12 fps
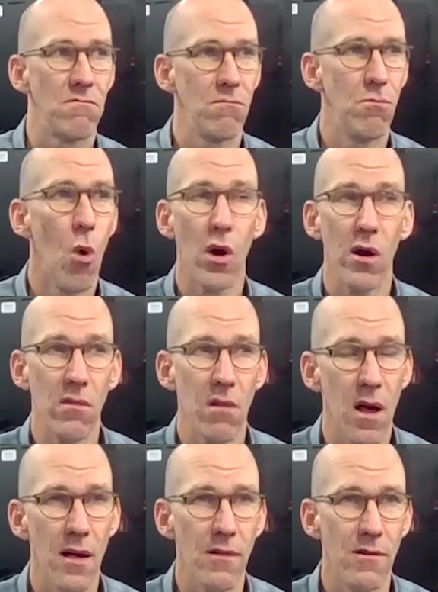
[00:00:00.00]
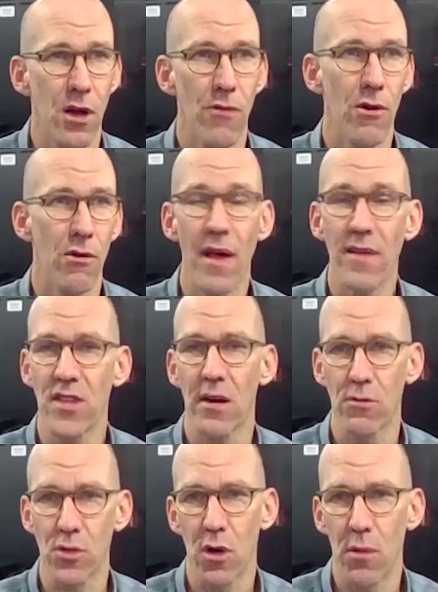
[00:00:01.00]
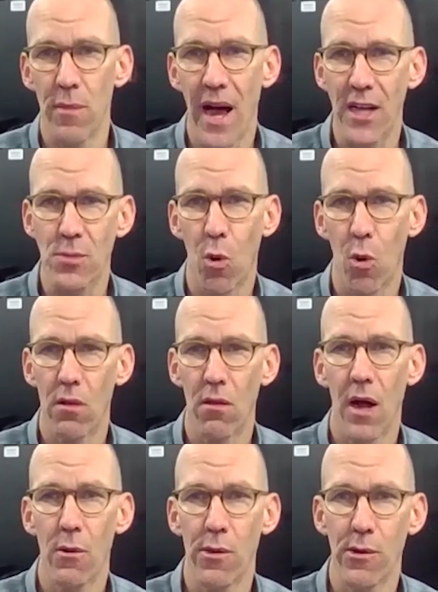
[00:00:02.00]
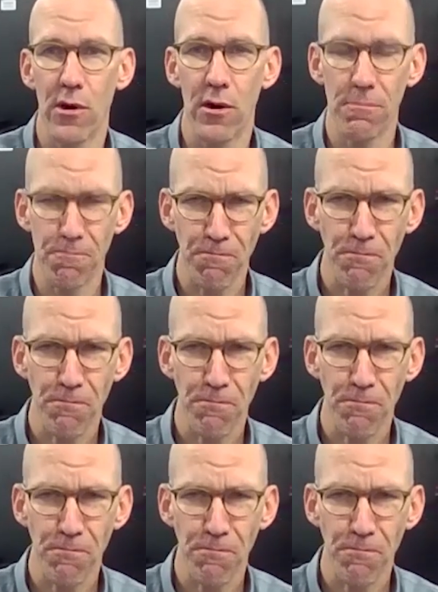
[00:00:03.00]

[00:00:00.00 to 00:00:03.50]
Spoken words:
more in line, the life cycle is going to match more in line with your